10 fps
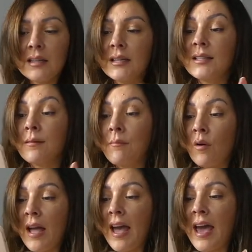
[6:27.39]
is
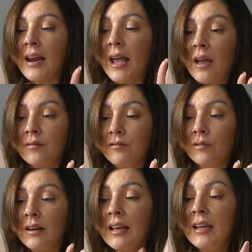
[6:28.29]
mohair and
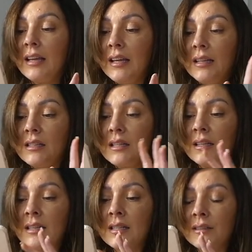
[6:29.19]
wool. It
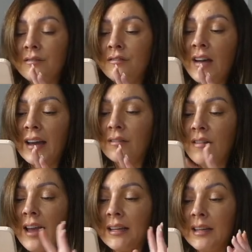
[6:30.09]
is very,
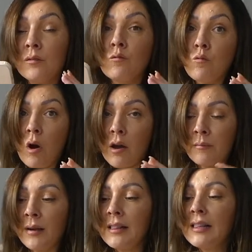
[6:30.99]
very
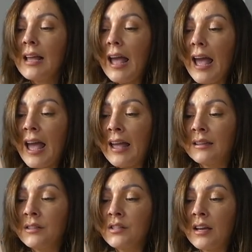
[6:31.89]
warm.
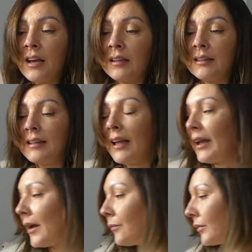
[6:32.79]
And
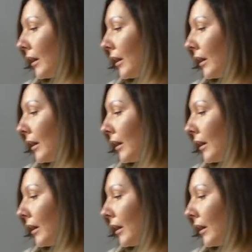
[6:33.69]
the